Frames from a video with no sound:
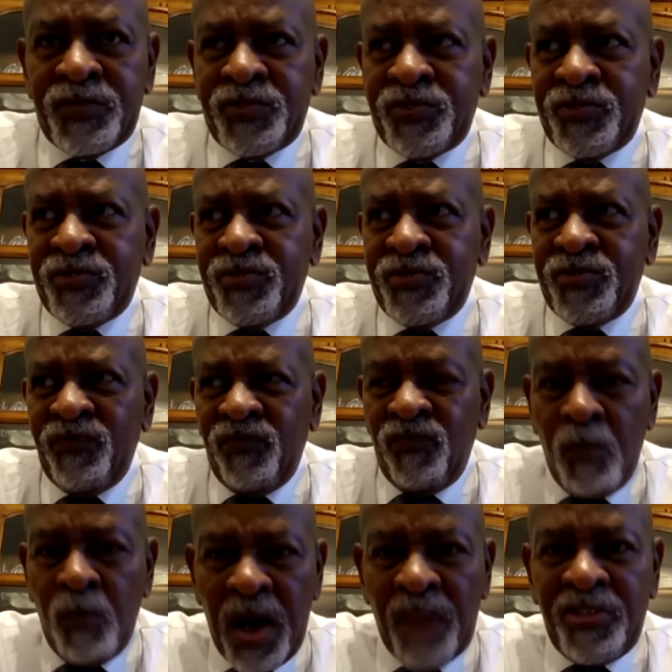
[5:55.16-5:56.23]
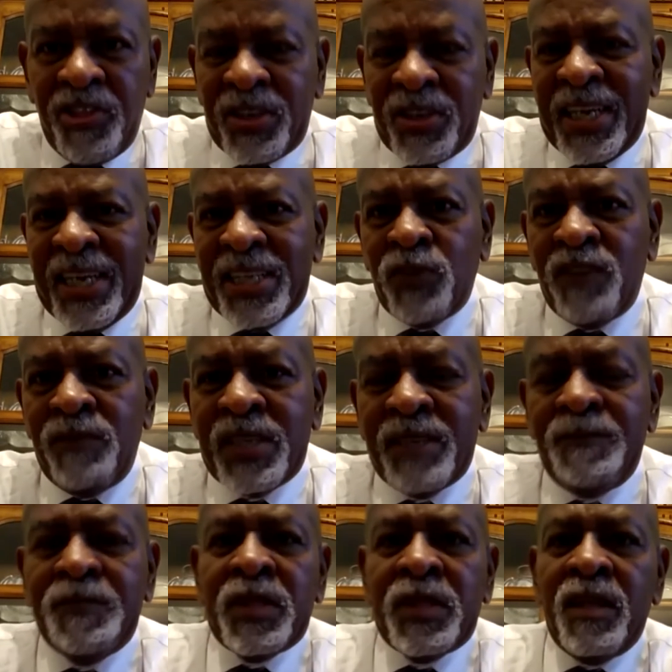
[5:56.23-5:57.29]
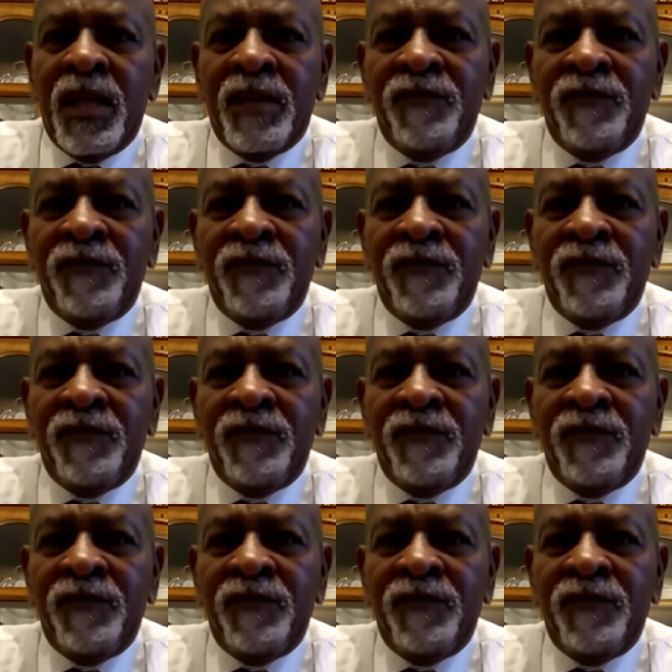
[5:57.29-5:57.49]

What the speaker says: month, 30 days, we've been fighting with